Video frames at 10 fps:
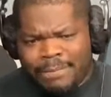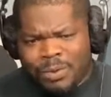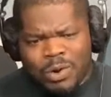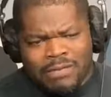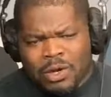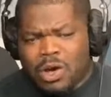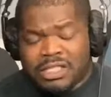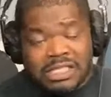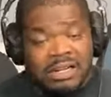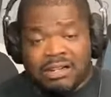who have
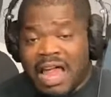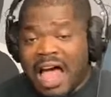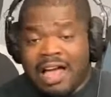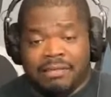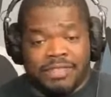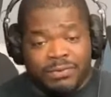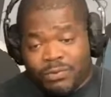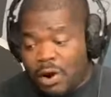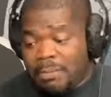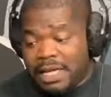lost their lives
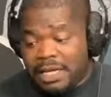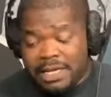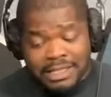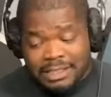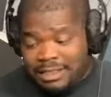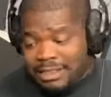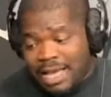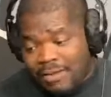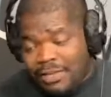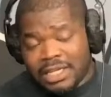from it. It's
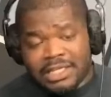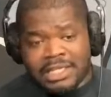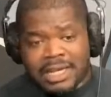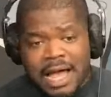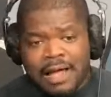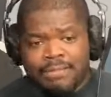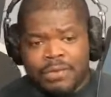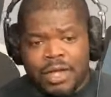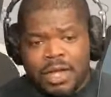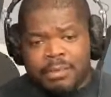definitely not.
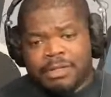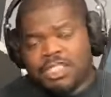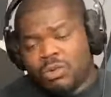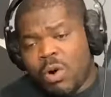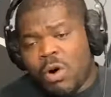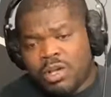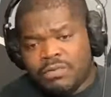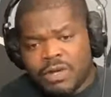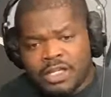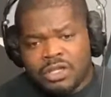But to all
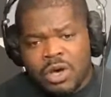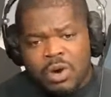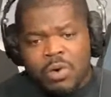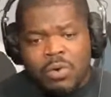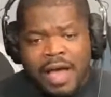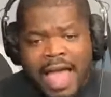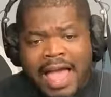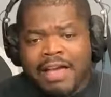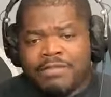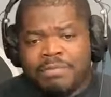of us who
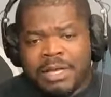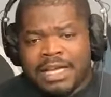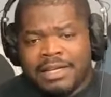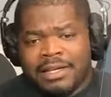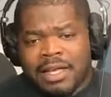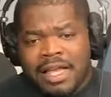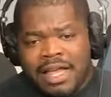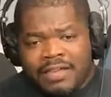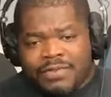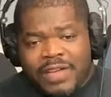have been
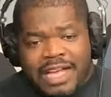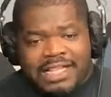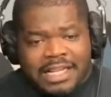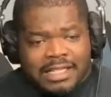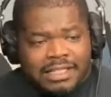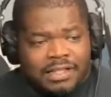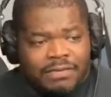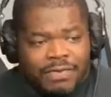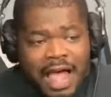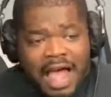infected and
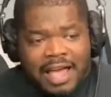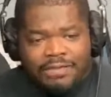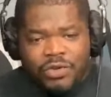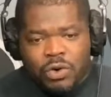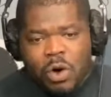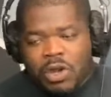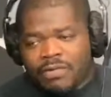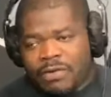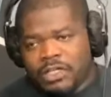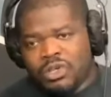survived, to all
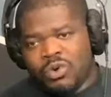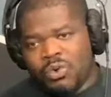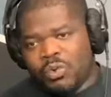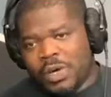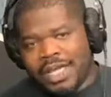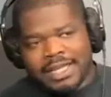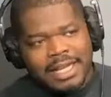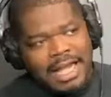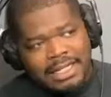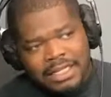of us who went and
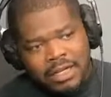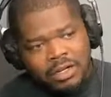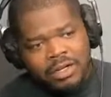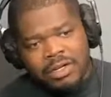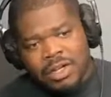got their,